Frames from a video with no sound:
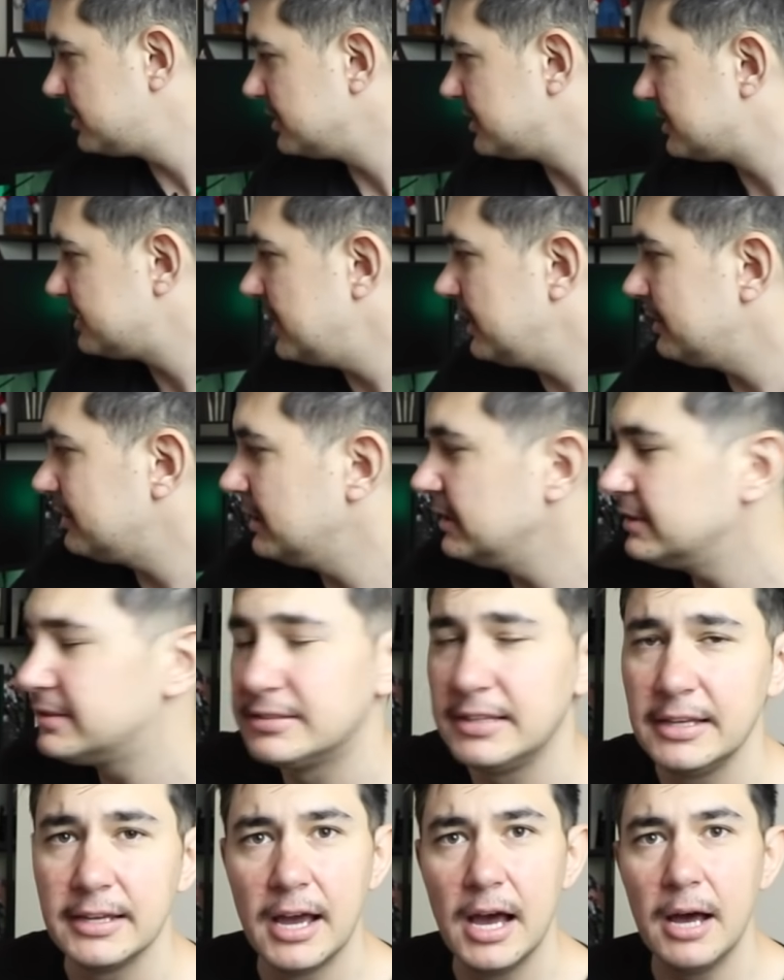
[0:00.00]
to set
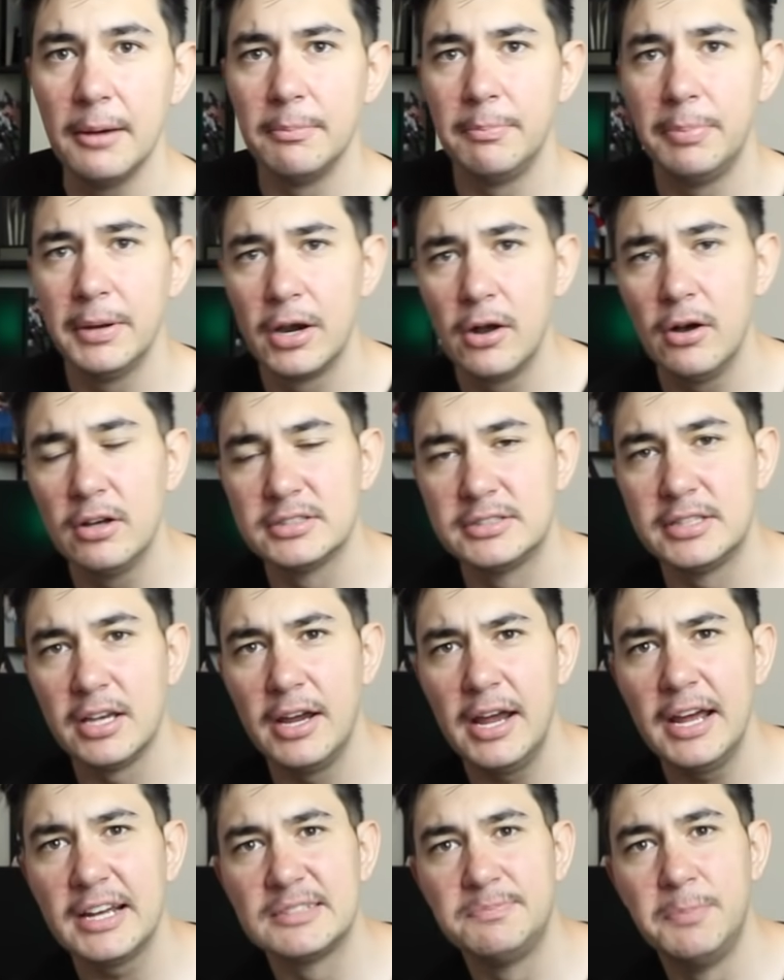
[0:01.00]
this thing up, but also
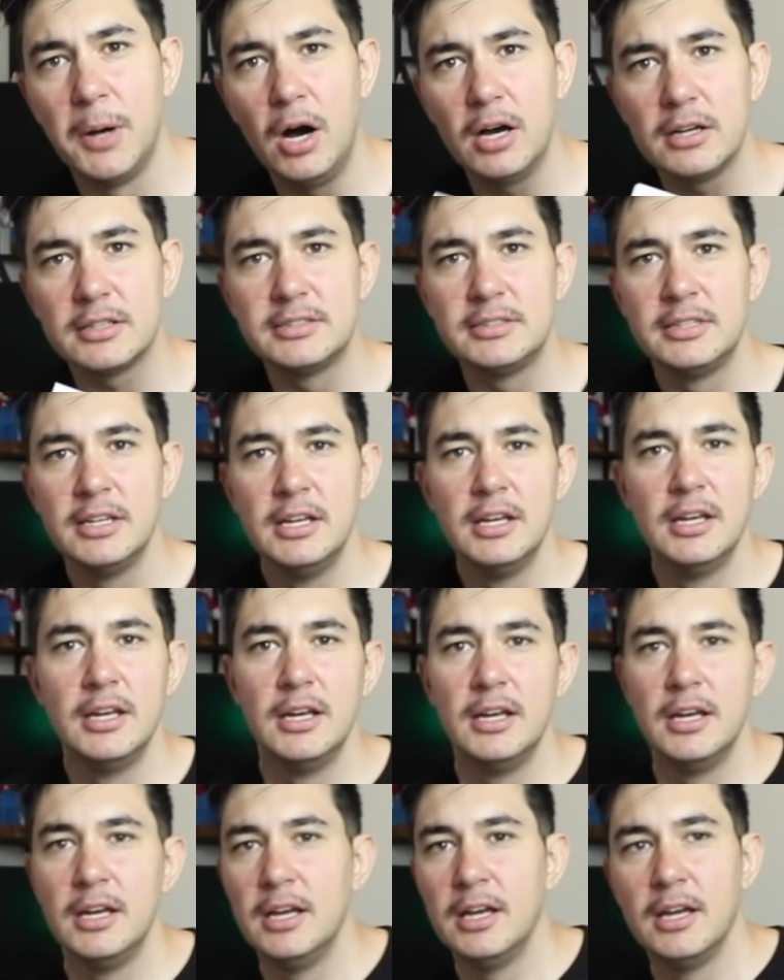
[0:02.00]
Xbox,
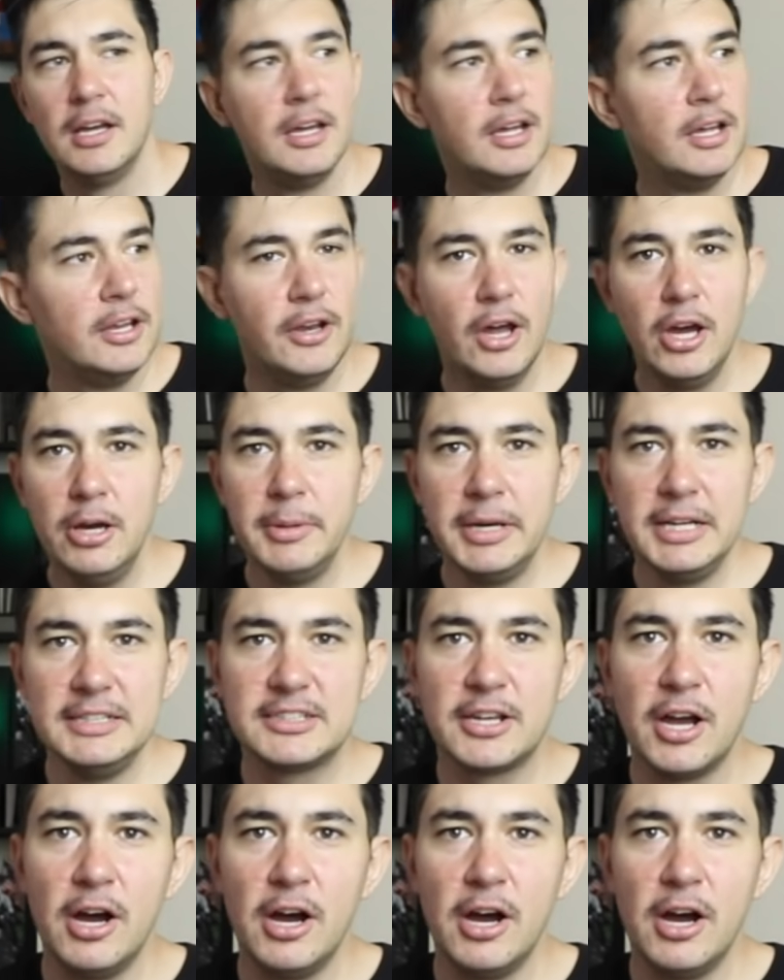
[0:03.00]
nobody's